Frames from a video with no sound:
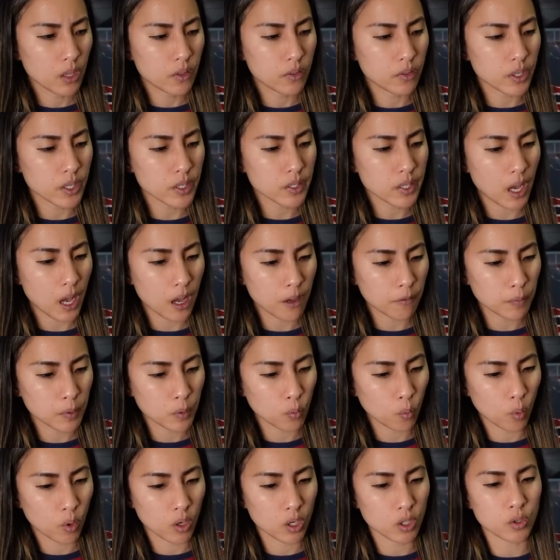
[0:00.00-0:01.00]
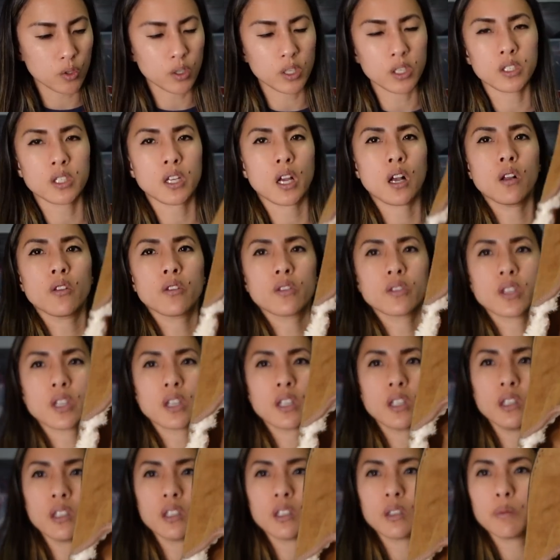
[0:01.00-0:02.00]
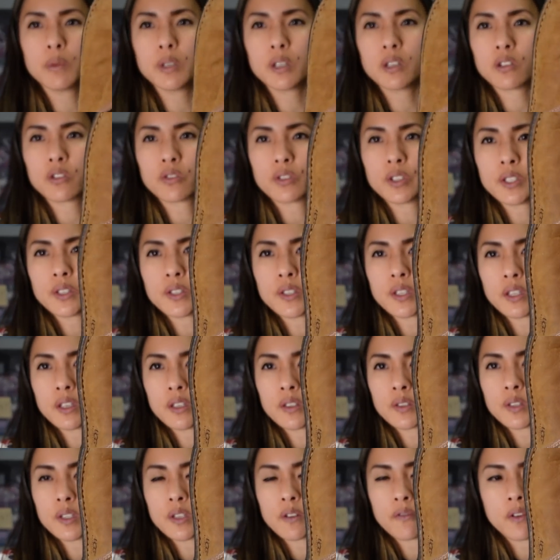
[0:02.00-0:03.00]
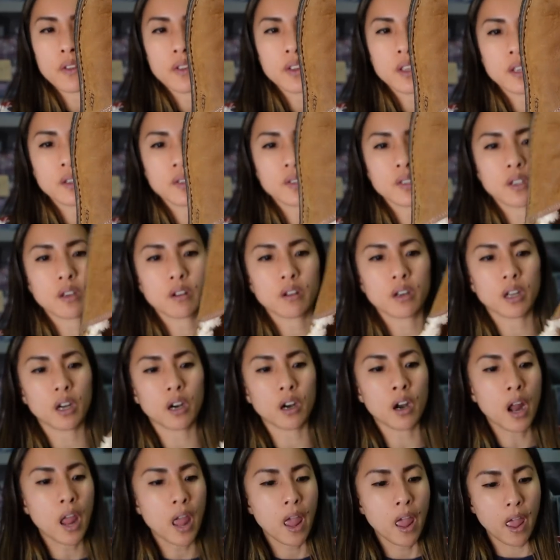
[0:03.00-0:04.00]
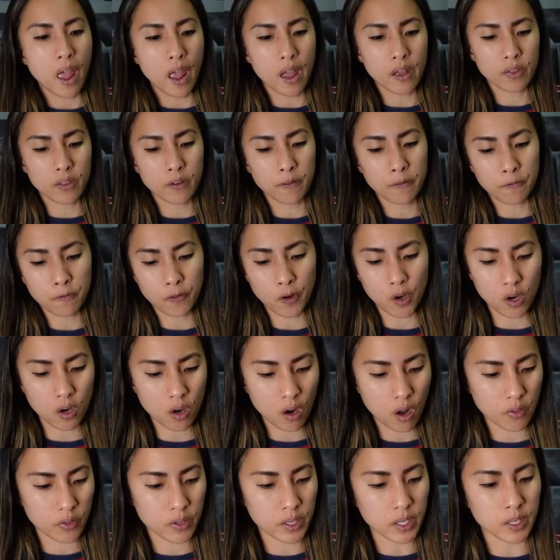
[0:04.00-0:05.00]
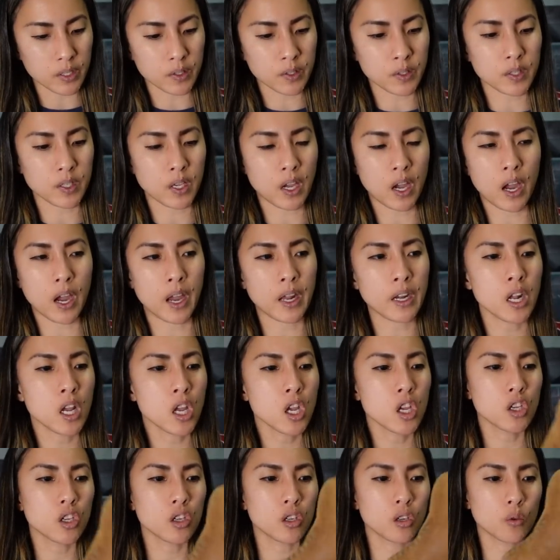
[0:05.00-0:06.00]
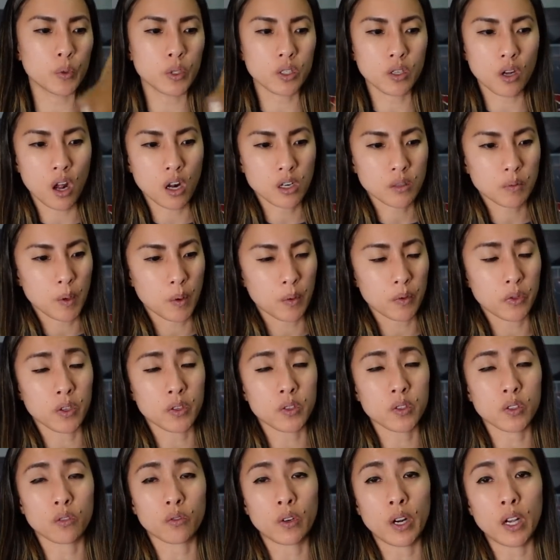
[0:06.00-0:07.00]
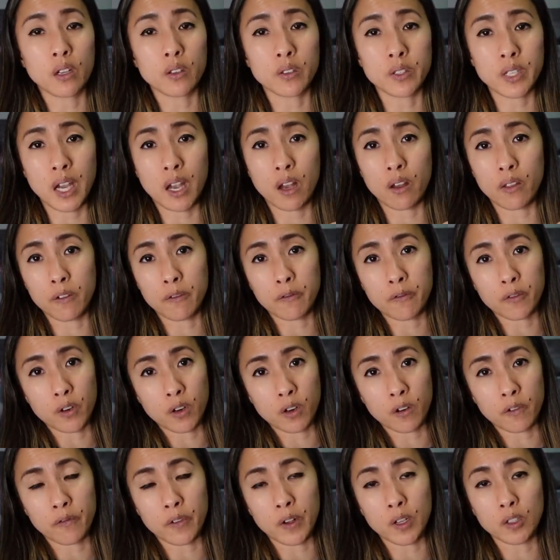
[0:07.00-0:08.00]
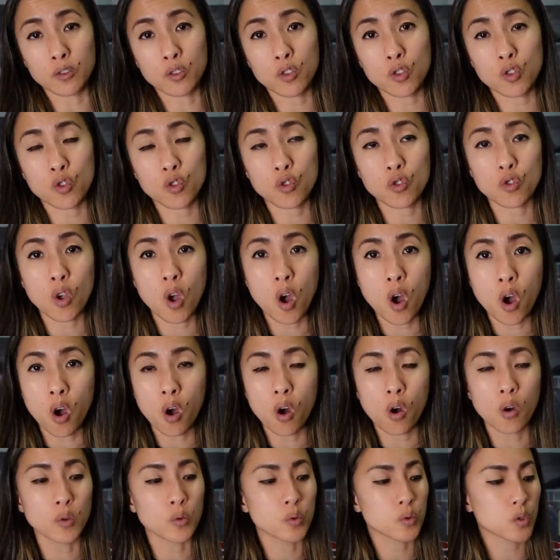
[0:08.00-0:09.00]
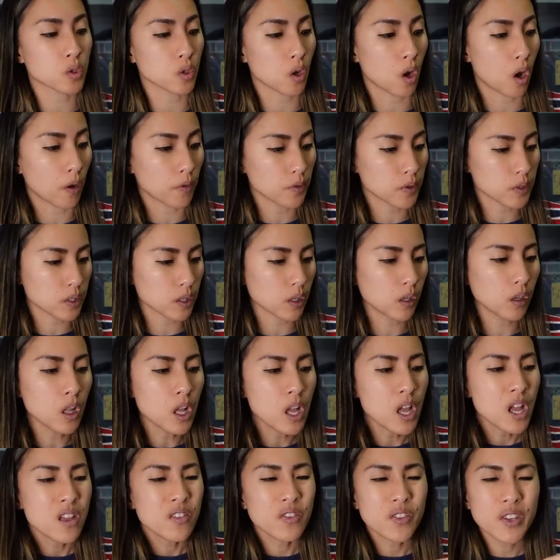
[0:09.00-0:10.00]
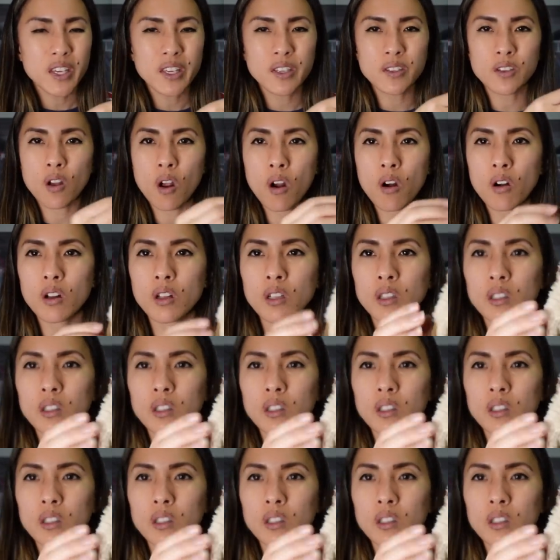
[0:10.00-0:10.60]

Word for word: these have been worn. You can tell there's like a little bit of creasing and stuff on the exterior, and the fur on the inside, you know, we talked about with the Sorels how the fur felt so soft still. These are a